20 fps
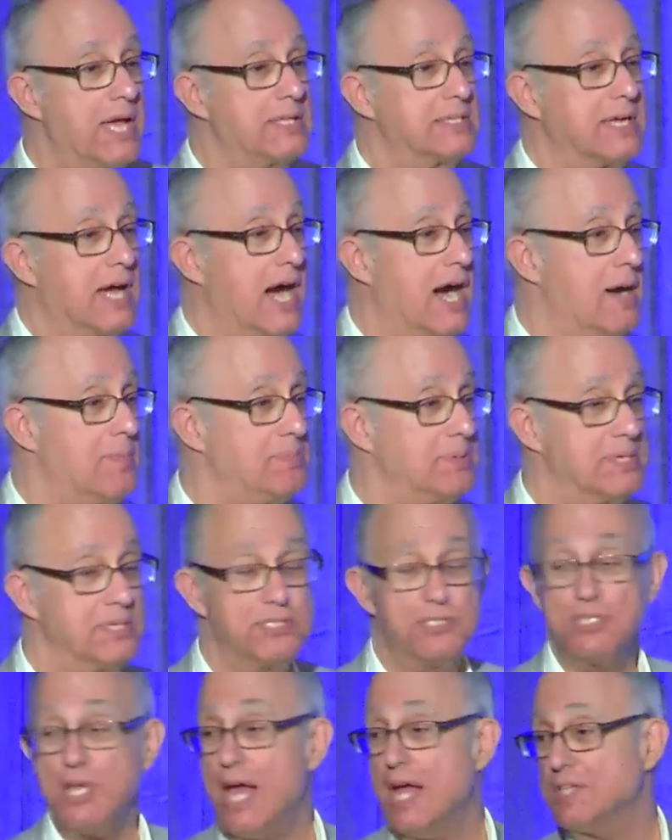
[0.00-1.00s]
and
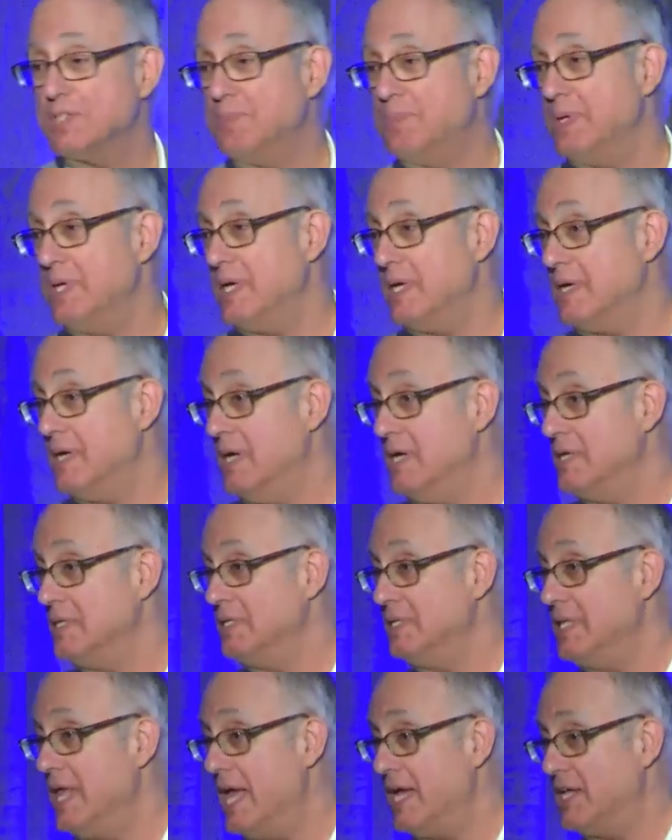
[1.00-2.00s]
competence as being
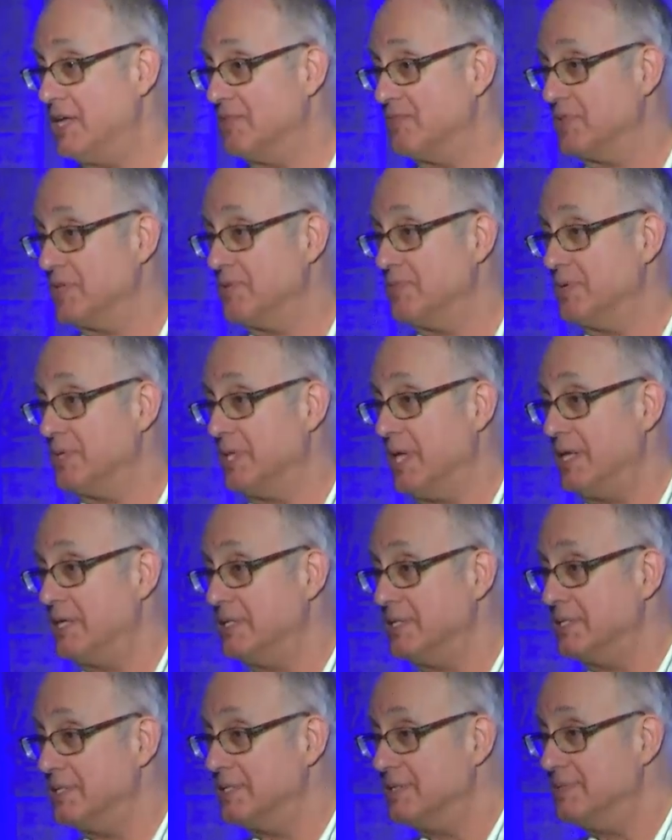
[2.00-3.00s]
negatively
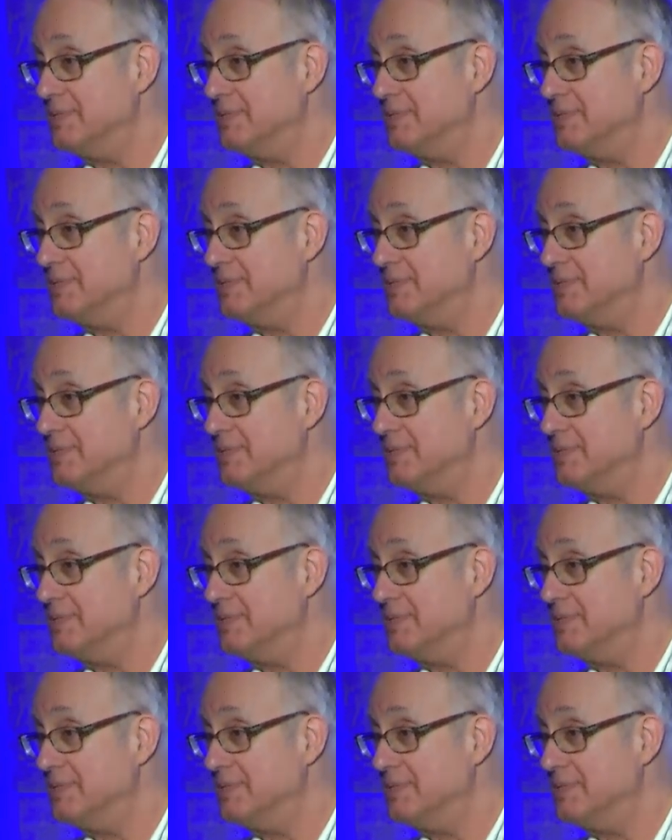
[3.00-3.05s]
related.